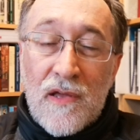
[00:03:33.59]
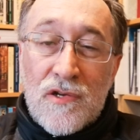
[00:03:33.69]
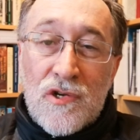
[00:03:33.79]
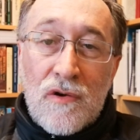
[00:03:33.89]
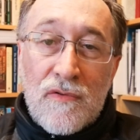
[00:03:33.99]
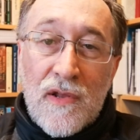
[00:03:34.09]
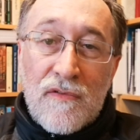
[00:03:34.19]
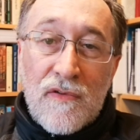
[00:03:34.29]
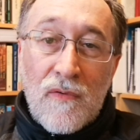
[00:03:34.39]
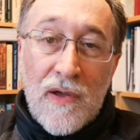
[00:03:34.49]
and show that
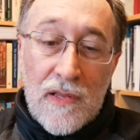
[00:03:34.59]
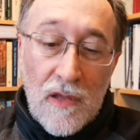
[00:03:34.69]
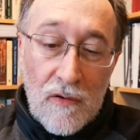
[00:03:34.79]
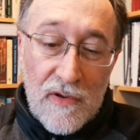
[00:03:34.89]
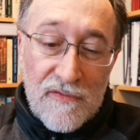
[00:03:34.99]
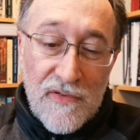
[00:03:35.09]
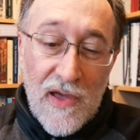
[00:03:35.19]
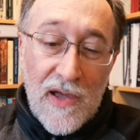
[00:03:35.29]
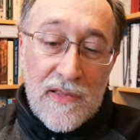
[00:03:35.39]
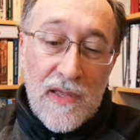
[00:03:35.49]
it's quite low, in
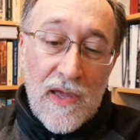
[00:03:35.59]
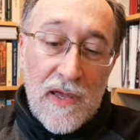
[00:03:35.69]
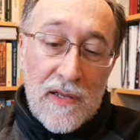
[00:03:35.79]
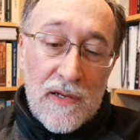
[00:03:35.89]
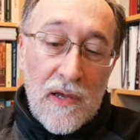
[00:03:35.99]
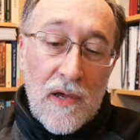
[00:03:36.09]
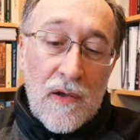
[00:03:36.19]
fact, and